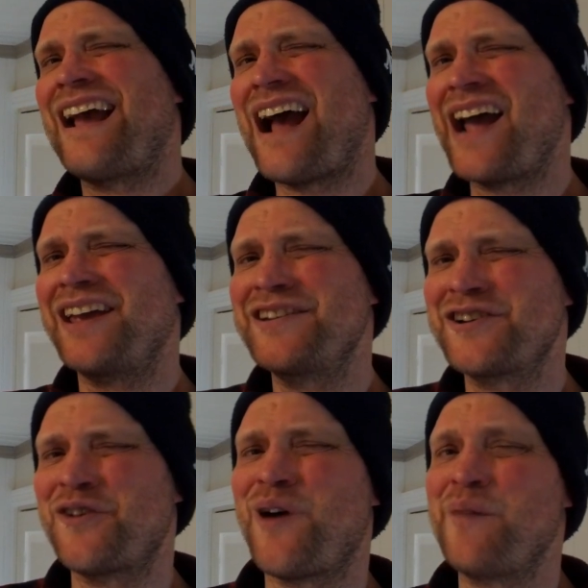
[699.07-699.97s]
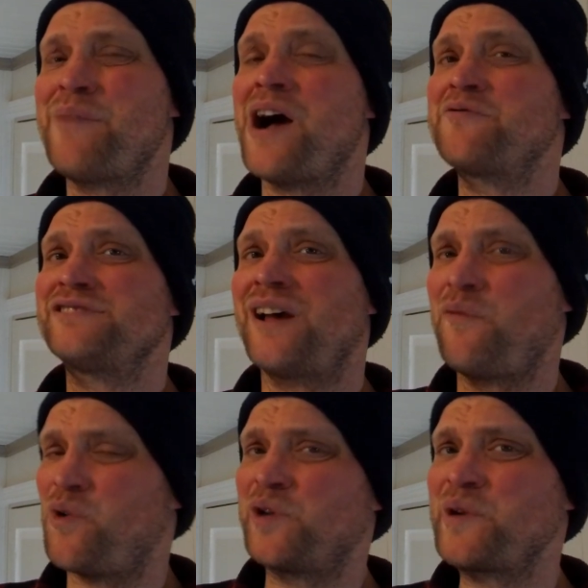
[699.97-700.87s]
I can show up outside
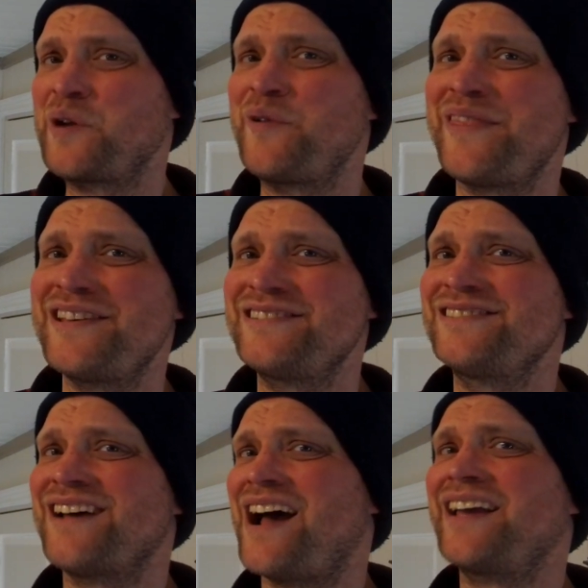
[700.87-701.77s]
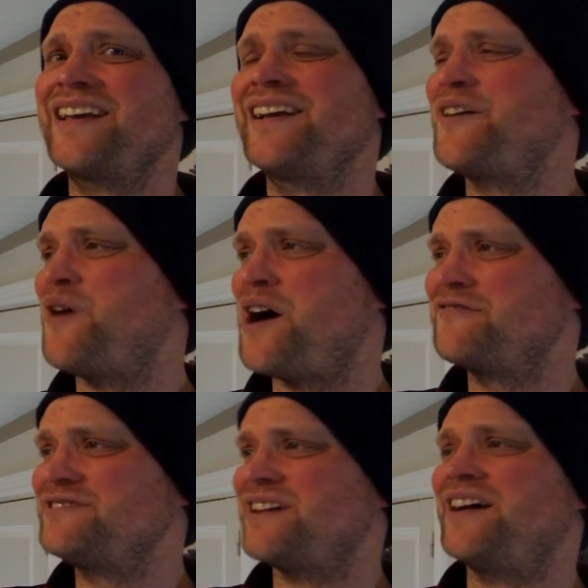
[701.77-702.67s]
Warwick with this. I can go
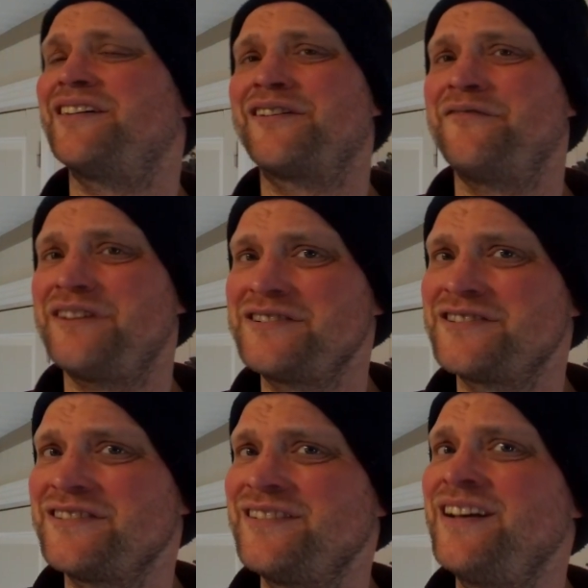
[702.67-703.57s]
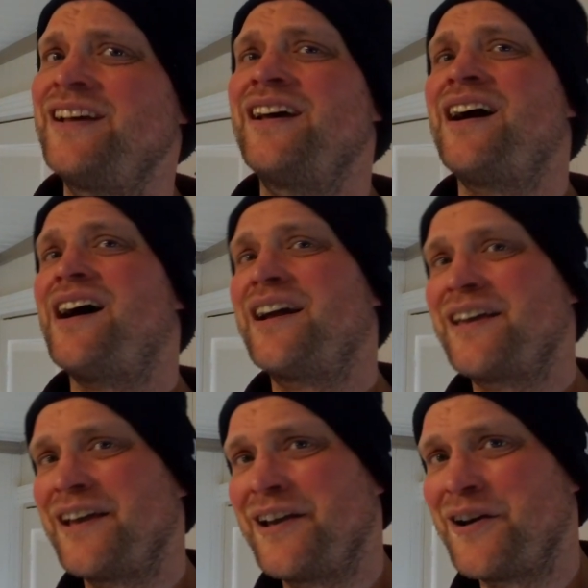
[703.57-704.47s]
outside a convention. I
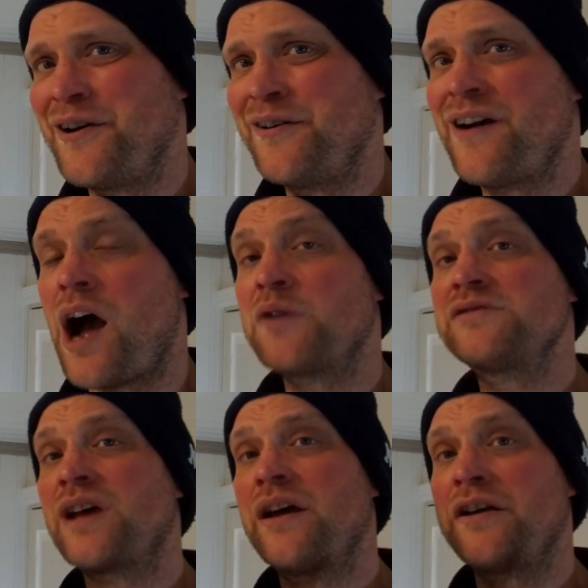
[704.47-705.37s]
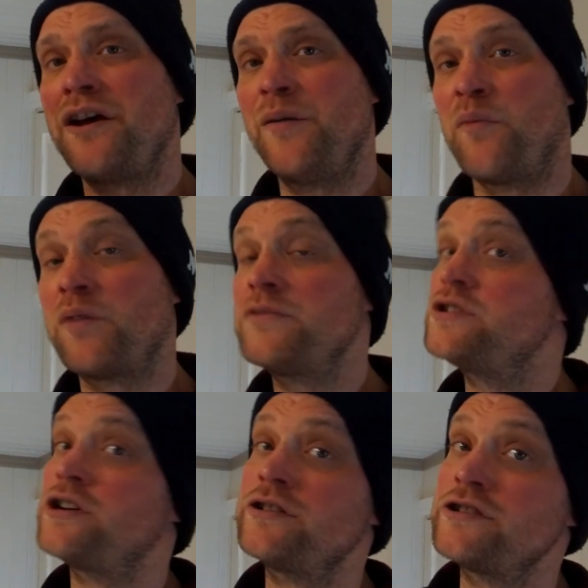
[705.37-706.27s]
can go outside a Mormon
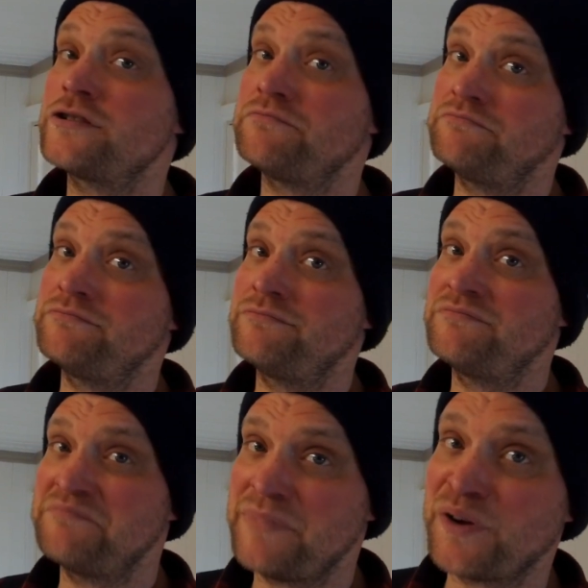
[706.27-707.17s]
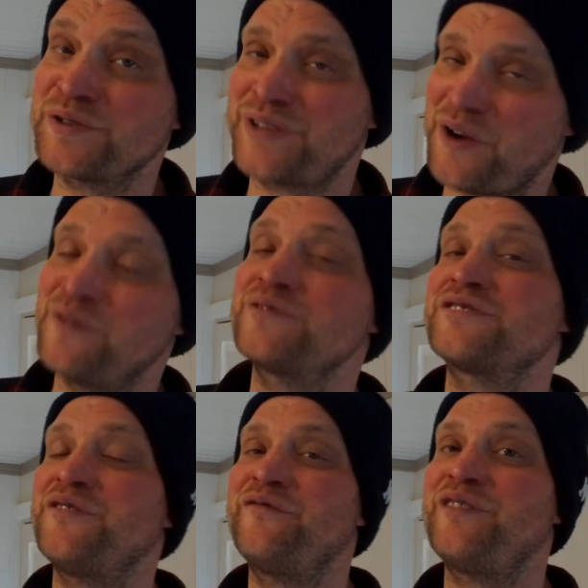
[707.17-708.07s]
church because they
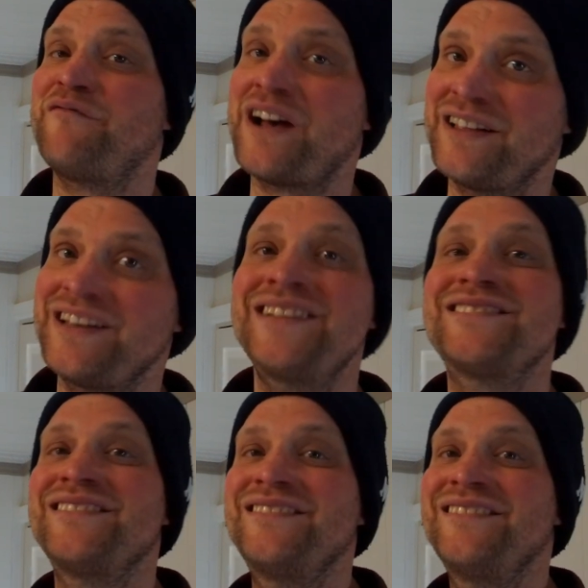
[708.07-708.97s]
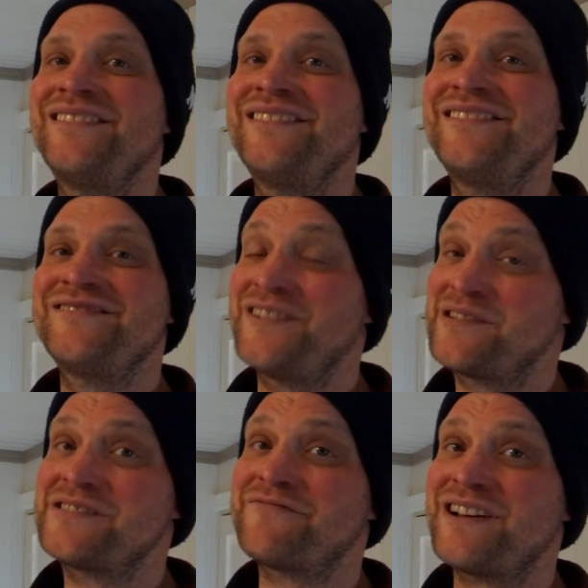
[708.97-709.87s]
also violate
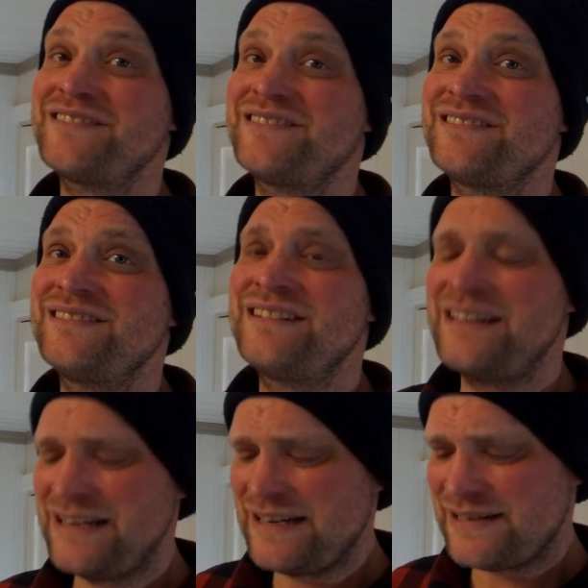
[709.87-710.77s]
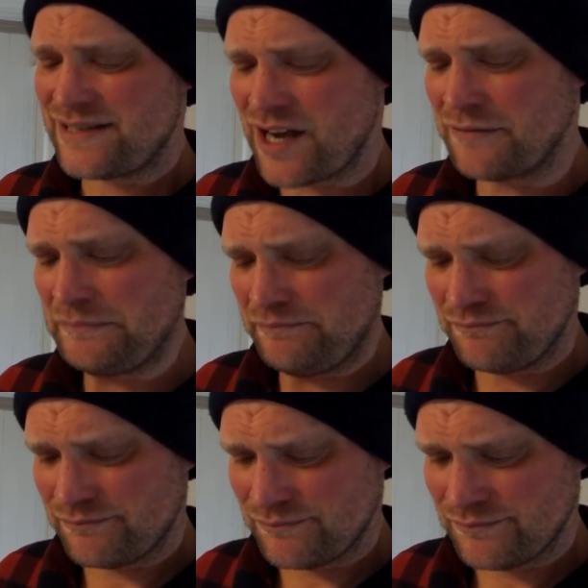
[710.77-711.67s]
children's rights. So,
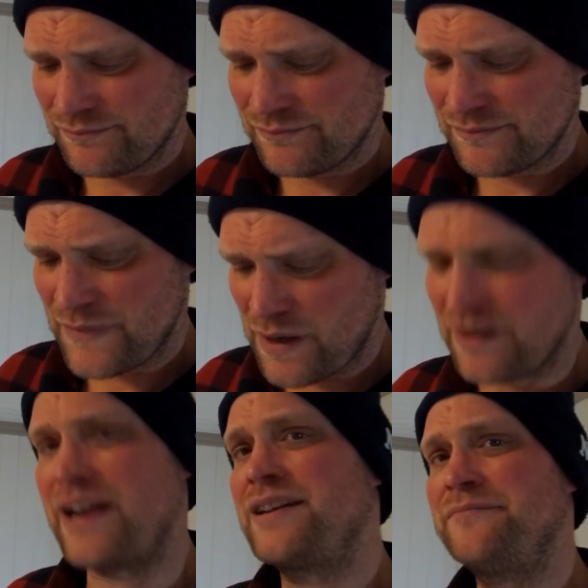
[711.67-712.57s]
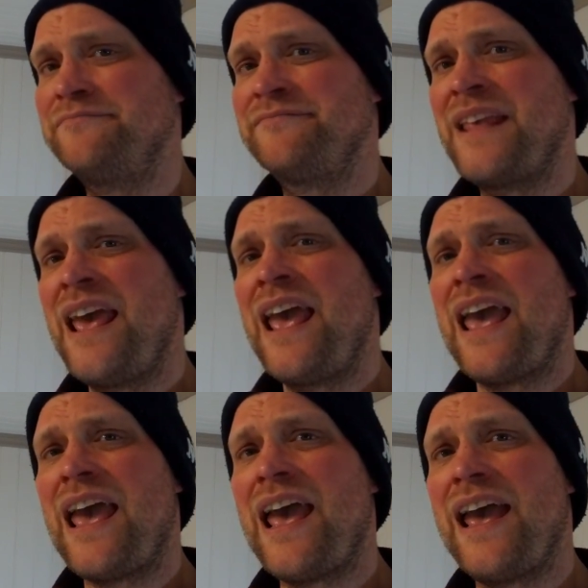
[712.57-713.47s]
I like them.
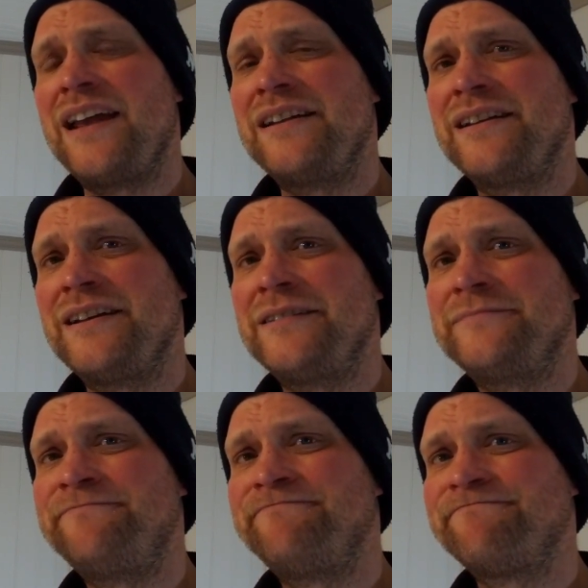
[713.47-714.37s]
And um,